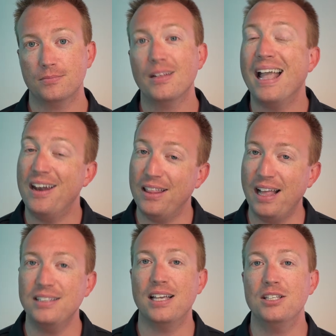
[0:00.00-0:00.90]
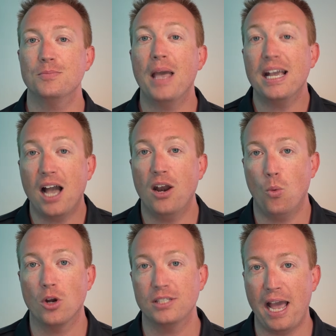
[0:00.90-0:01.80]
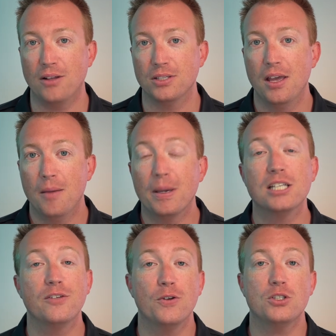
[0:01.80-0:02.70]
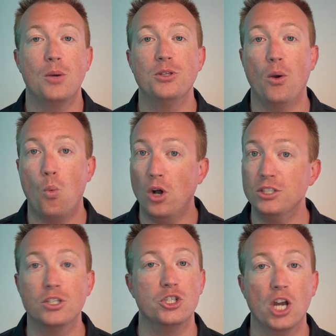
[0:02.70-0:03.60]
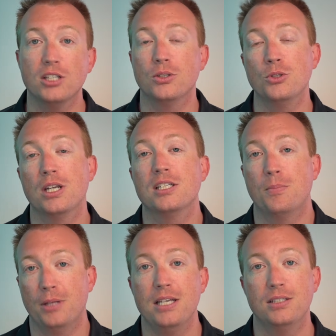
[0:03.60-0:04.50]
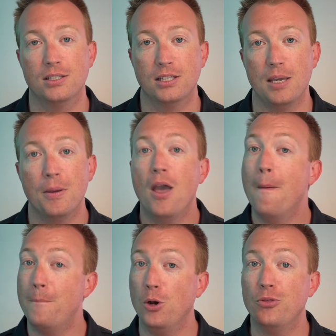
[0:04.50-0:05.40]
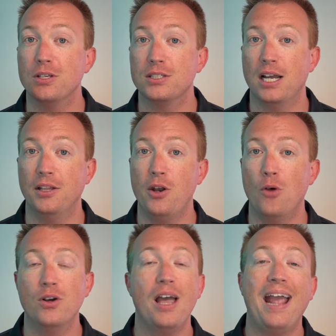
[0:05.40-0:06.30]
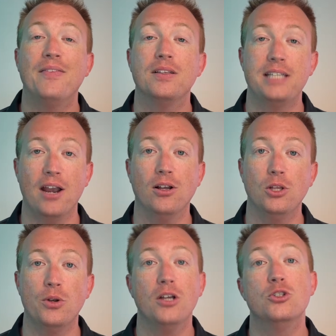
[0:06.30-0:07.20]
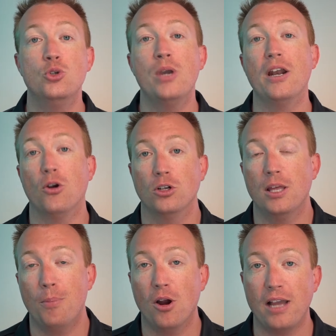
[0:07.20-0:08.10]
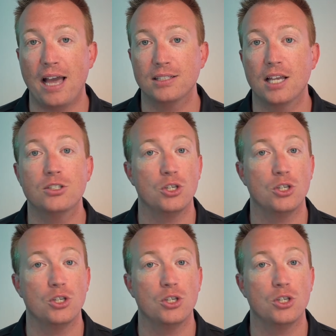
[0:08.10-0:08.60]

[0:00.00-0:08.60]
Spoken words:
And in that sense, it kind of works out, because if you're someone that wants to just use it as a place to sleep, both the Stella Nova and the Terra Luna do get early park access to